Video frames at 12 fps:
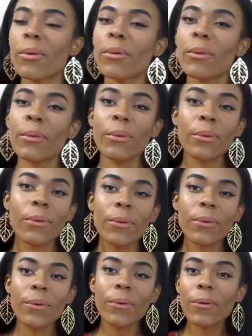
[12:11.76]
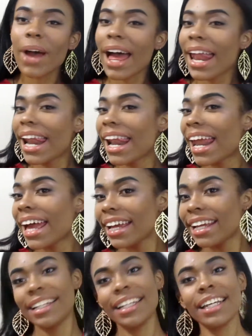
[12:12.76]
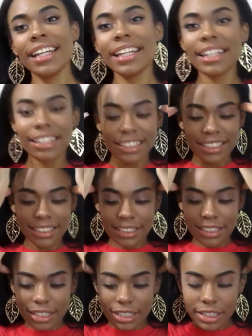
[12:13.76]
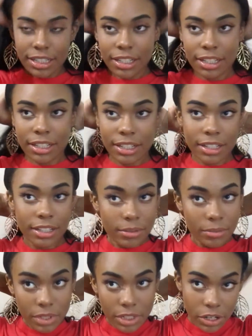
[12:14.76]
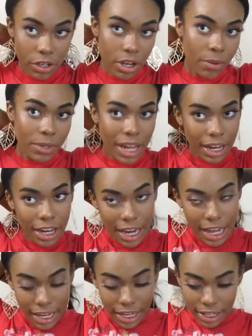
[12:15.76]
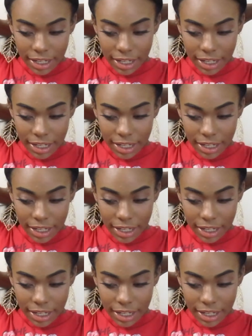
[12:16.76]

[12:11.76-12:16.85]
like these. Let me show y'all what they look like.